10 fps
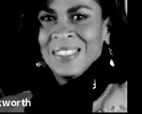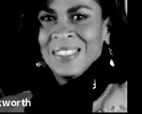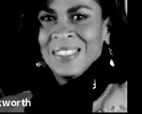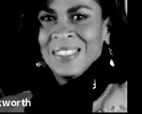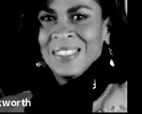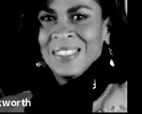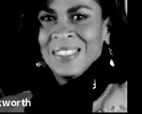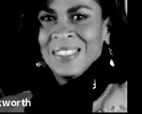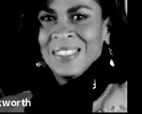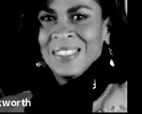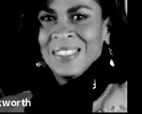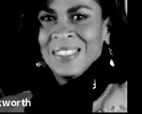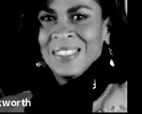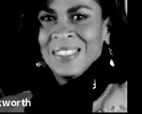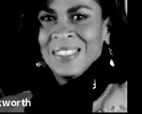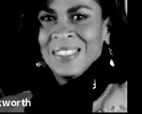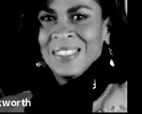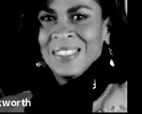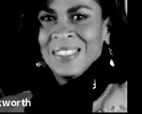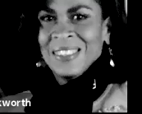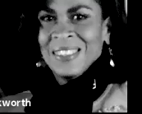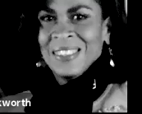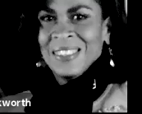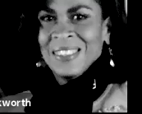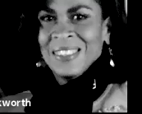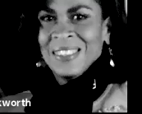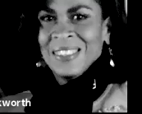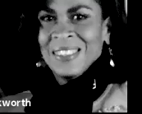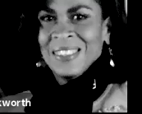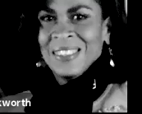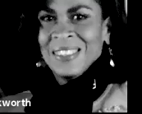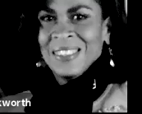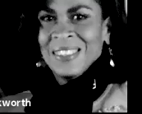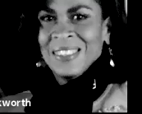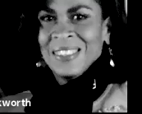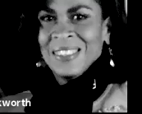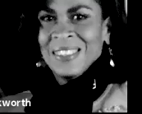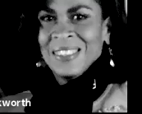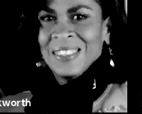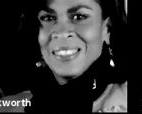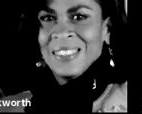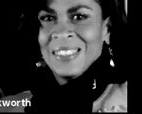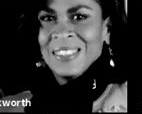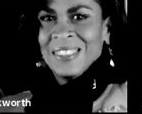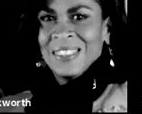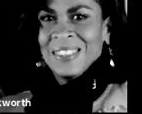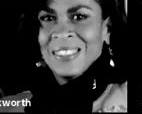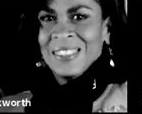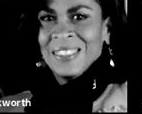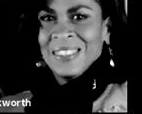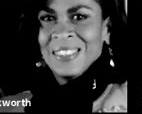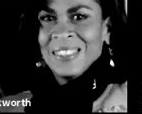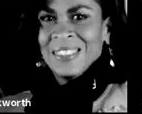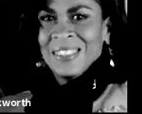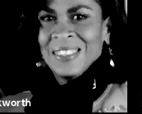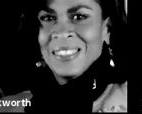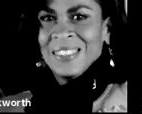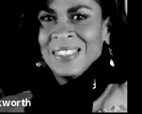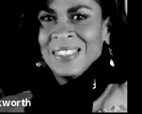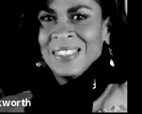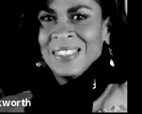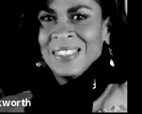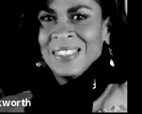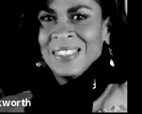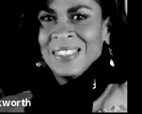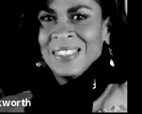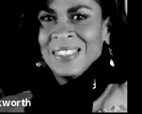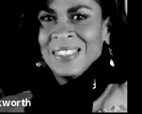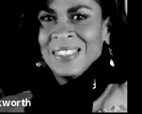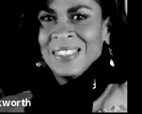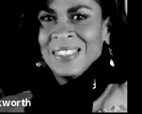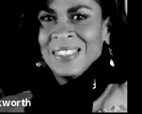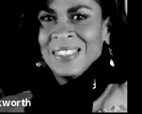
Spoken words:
(no lip movement)